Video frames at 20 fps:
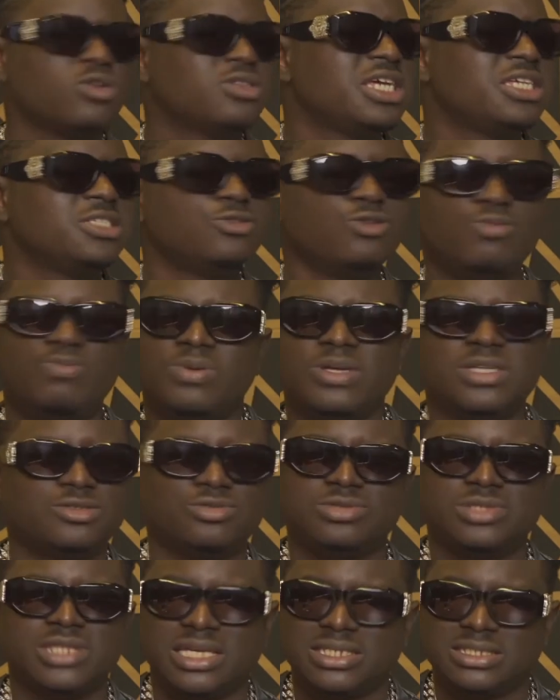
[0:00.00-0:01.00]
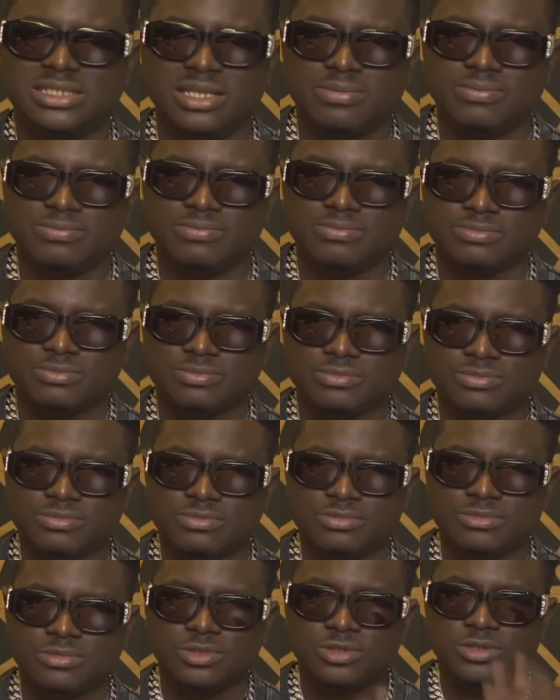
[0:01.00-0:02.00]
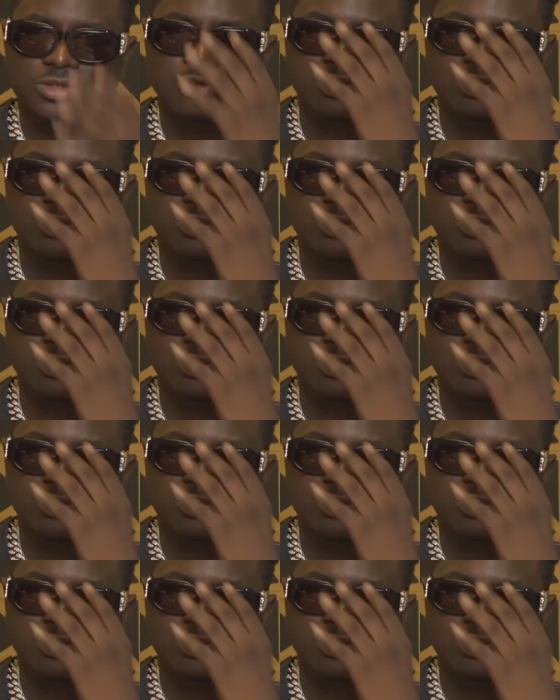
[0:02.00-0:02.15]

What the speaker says: there's no place to test them. You